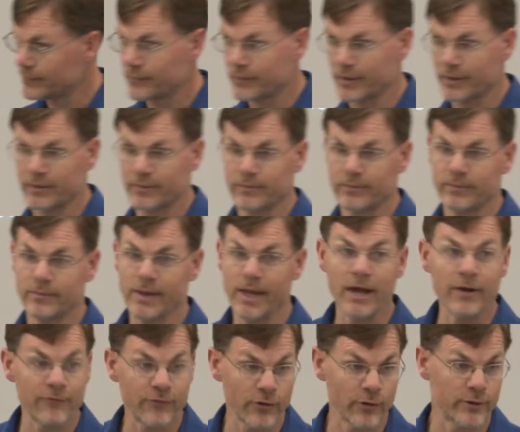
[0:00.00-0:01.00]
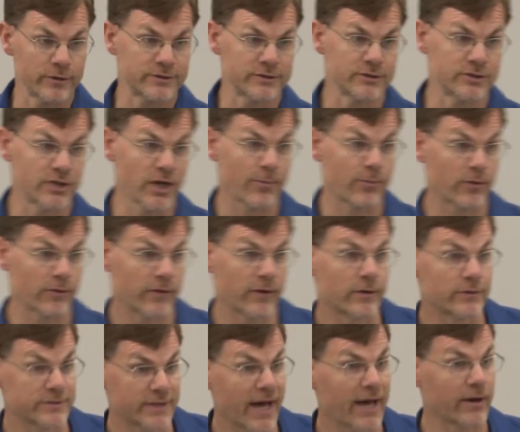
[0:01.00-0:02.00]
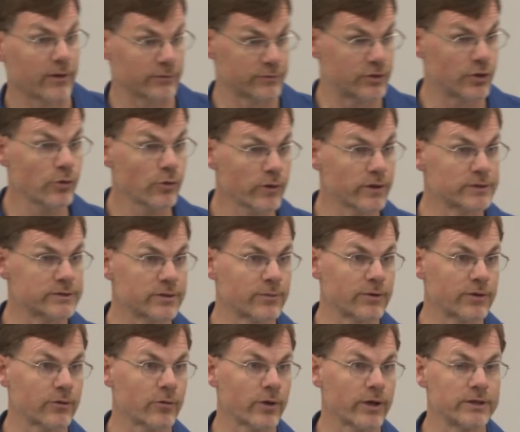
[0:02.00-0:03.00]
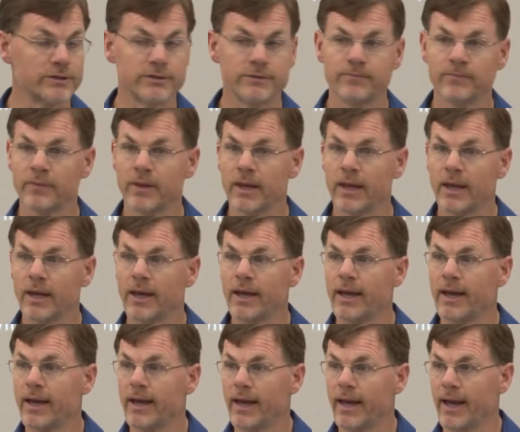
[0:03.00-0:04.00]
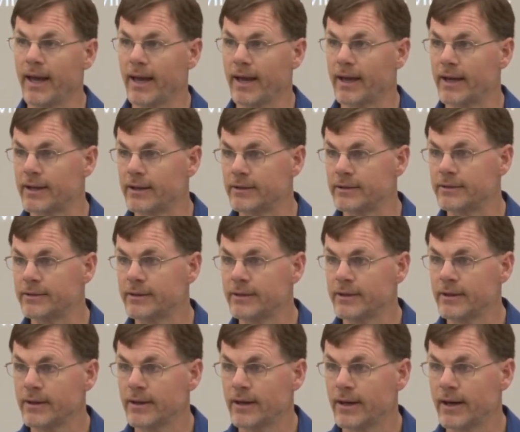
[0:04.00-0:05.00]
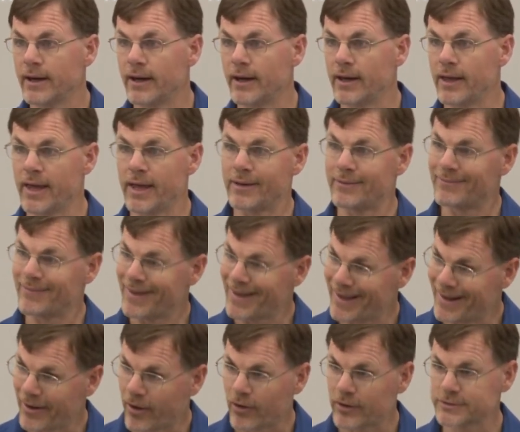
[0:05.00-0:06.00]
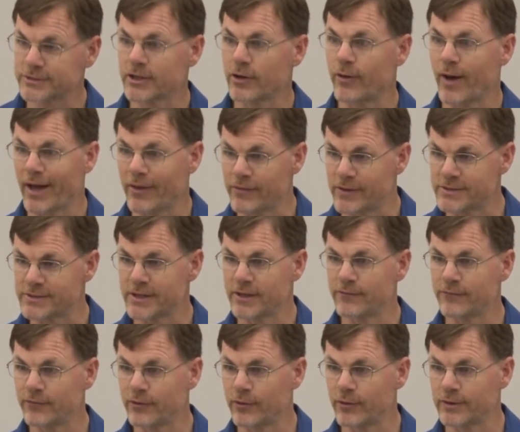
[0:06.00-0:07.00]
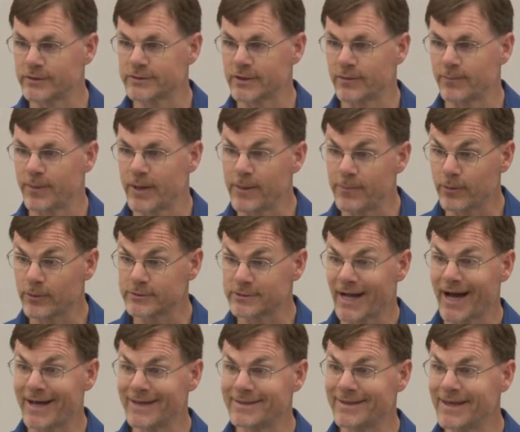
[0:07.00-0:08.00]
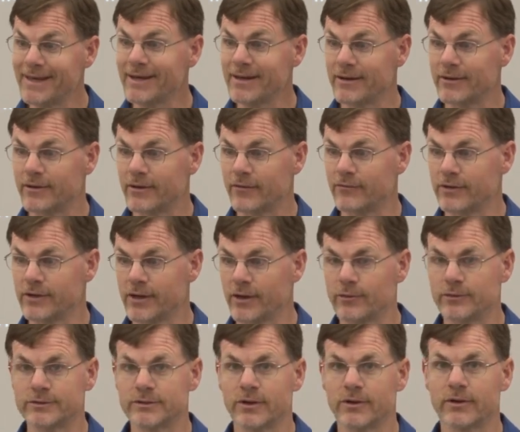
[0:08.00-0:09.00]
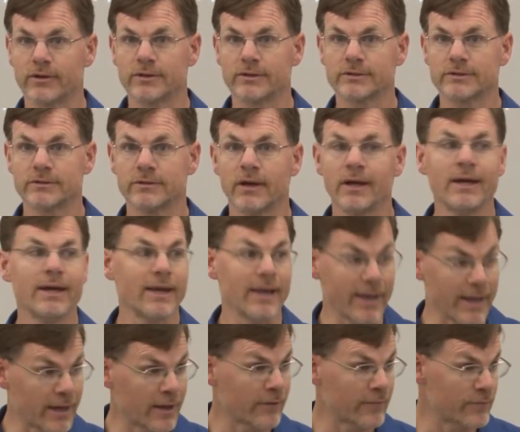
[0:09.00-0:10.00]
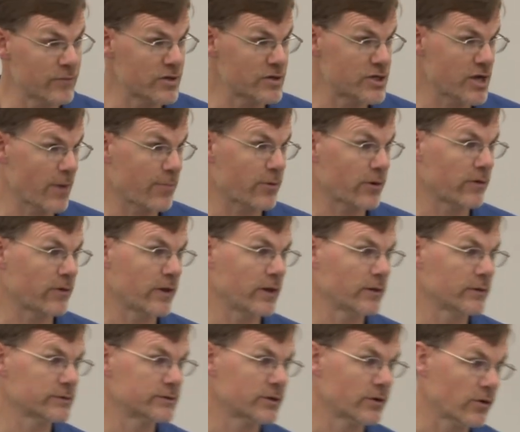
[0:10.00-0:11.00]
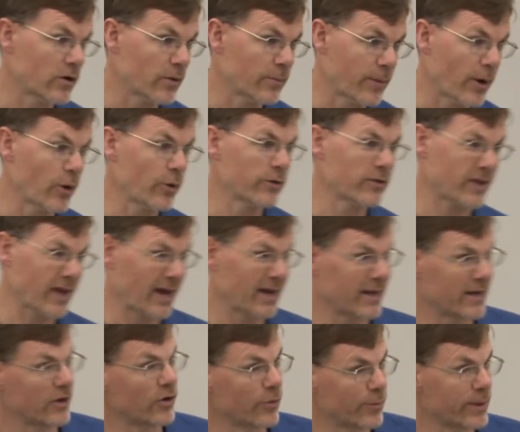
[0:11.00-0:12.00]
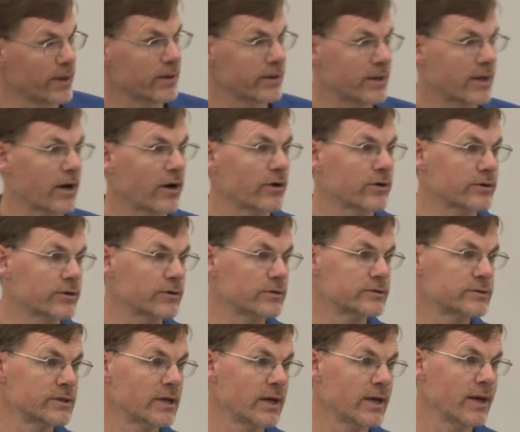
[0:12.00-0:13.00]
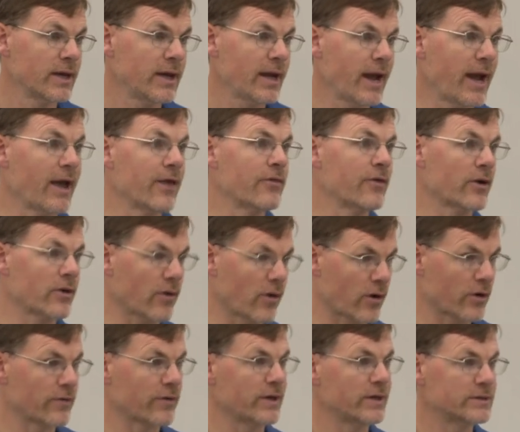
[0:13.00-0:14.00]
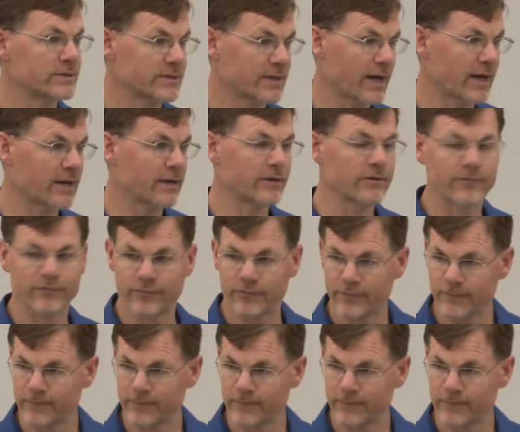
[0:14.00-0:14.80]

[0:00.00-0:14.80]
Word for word: the influence The Shepherd of the Hills had on tourism in the region. And Uh, and it also had this influence on people's idea of the Ozarks. In The Shepherd of the Hills, there are both kind of hillbilly characters, and there are these kind of